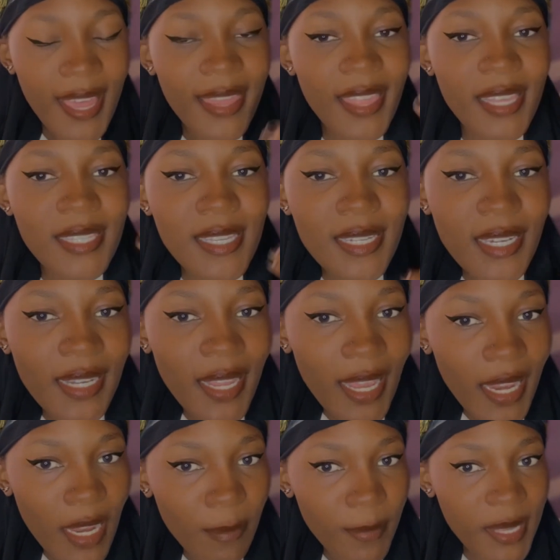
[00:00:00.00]
there are certain
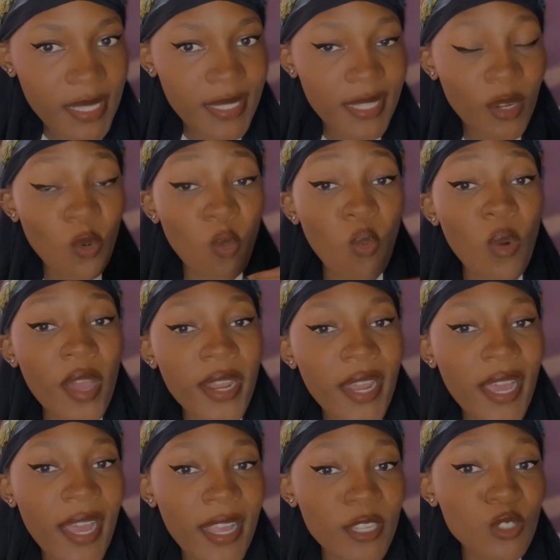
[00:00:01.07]
elements that
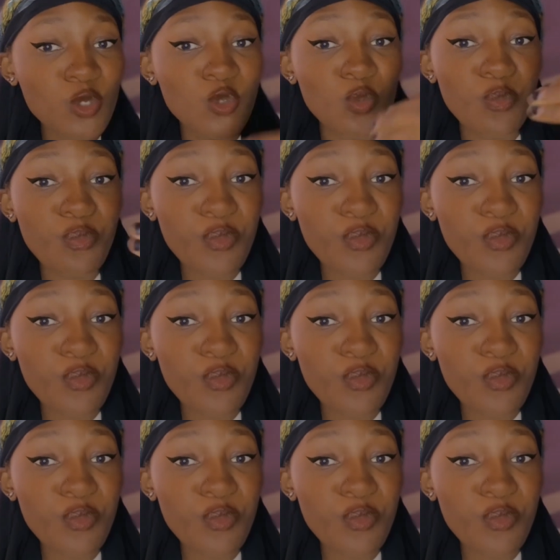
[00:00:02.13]
one has to